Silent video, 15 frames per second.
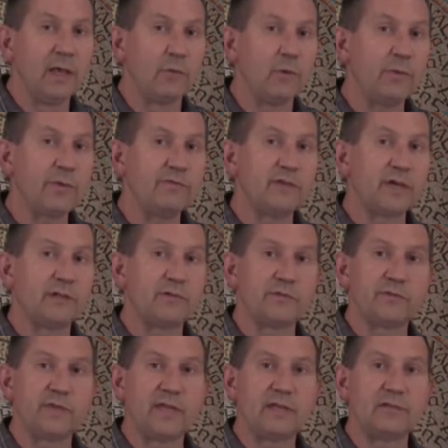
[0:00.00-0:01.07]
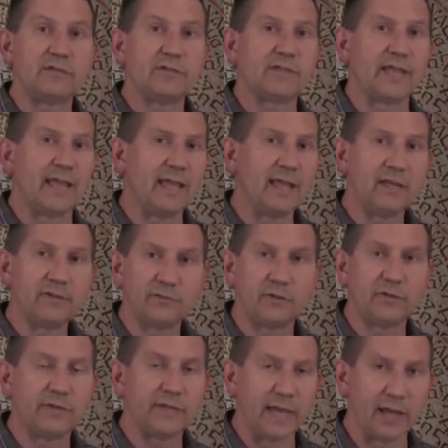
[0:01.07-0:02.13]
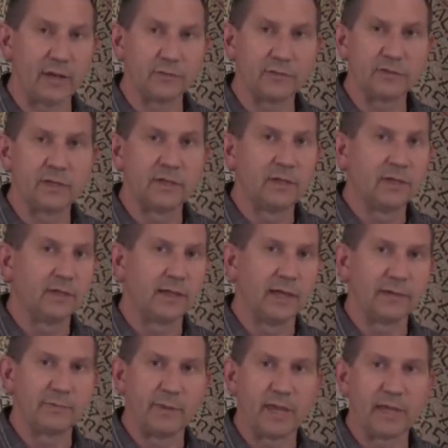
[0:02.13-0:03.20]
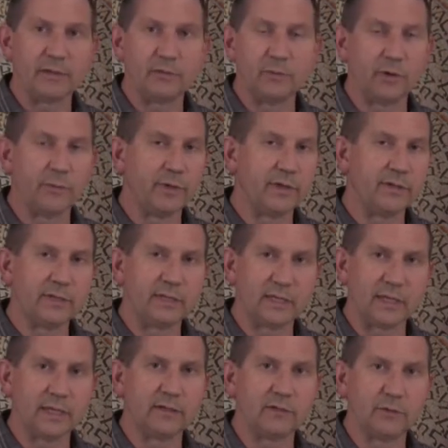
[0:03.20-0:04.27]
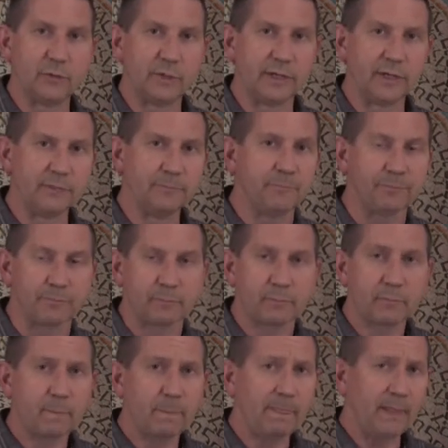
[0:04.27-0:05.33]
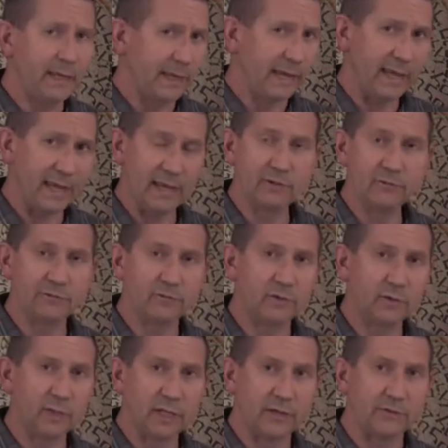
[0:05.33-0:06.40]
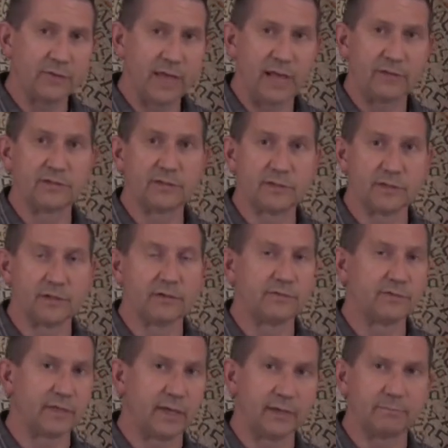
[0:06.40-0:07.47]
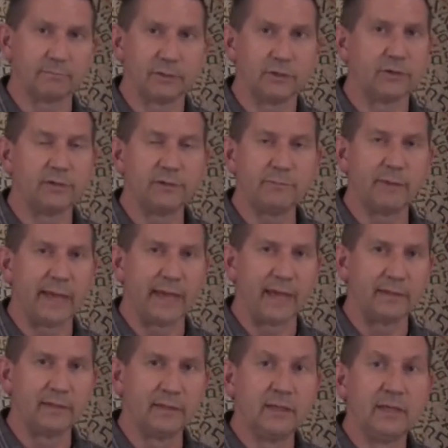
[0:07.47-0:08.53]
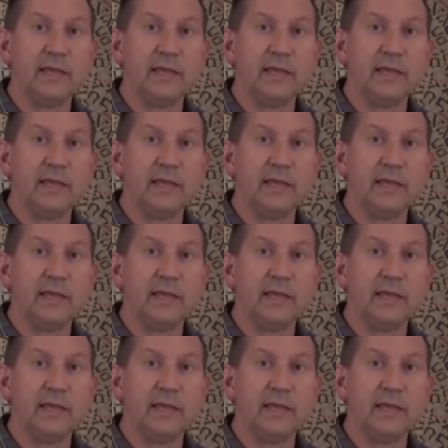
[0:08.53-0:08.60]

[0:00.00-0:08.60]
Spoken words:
What we've done is we've taken just a handful of nouns, like man and woman and king and queen, and a handful of adjectives, like good and bad,